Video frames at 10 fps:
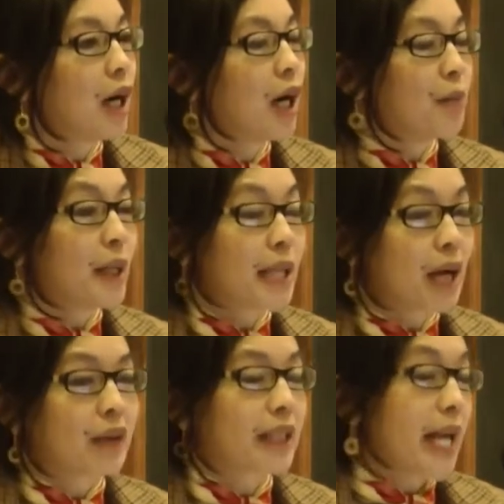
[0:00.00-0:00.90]
and
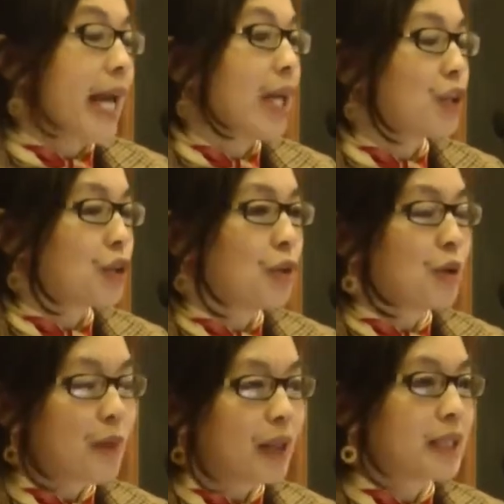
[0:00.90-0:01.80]
now can handle
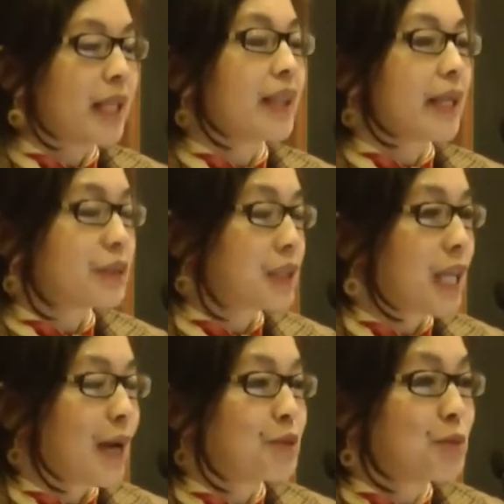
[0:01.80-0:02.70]
about 10,000
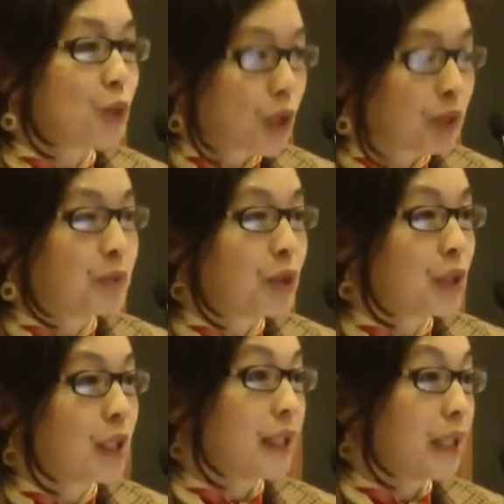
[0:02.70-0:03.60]
times more
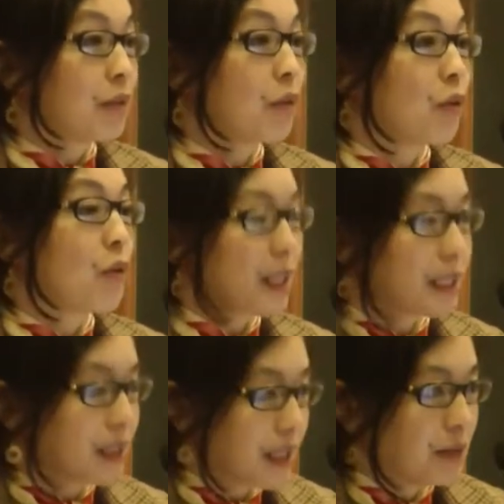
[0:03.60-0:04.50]
computing than
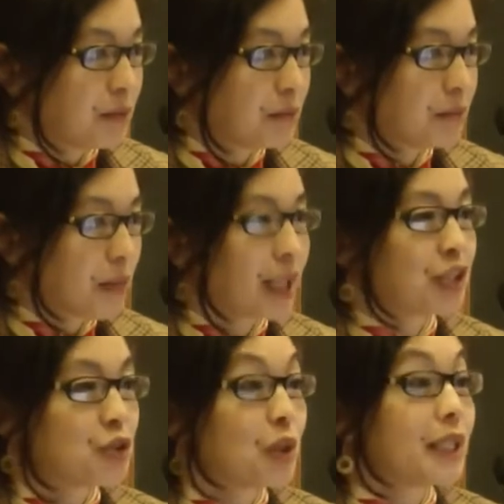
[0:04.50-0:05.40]
Watson did back
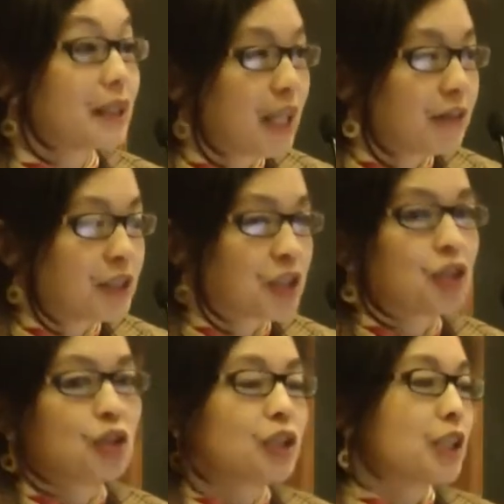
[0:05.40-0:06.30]
in 2011.
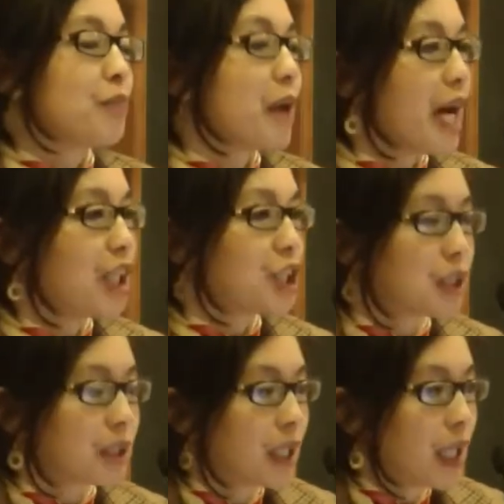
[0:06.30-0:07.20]
So you can
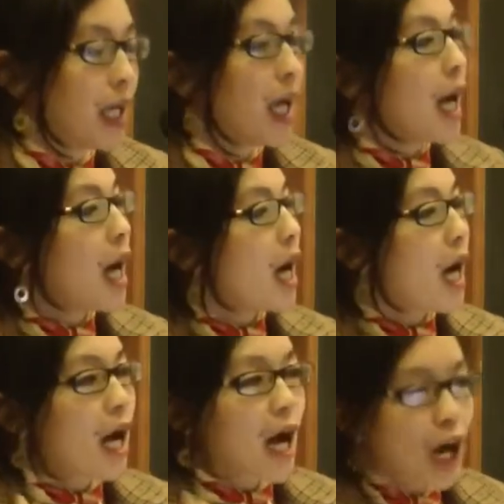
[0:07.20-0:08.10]
imagine
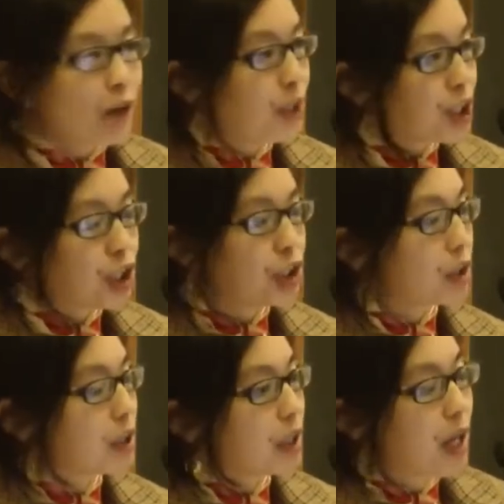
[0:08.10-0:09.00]
how much